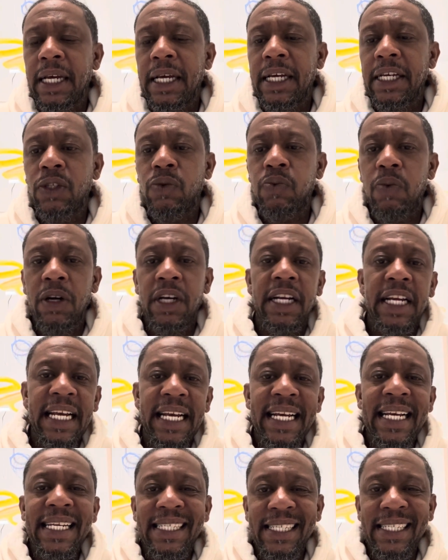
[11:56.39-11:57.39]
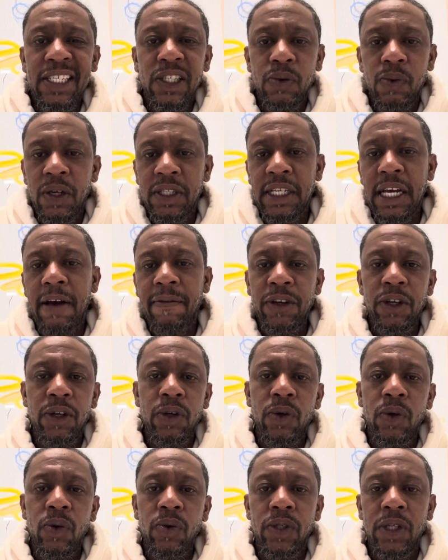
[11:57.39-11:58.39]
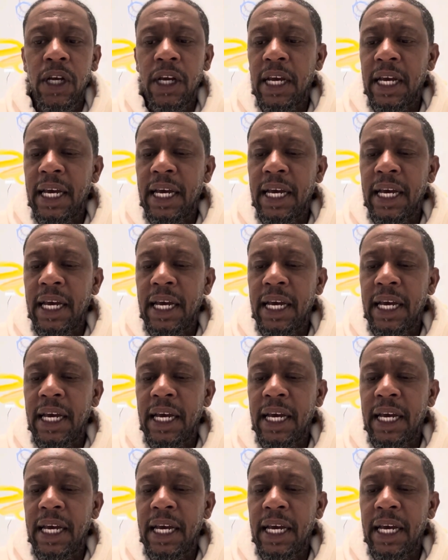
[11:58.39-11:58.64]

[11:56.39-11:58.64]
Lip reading: It's one of the easiest ones I've used.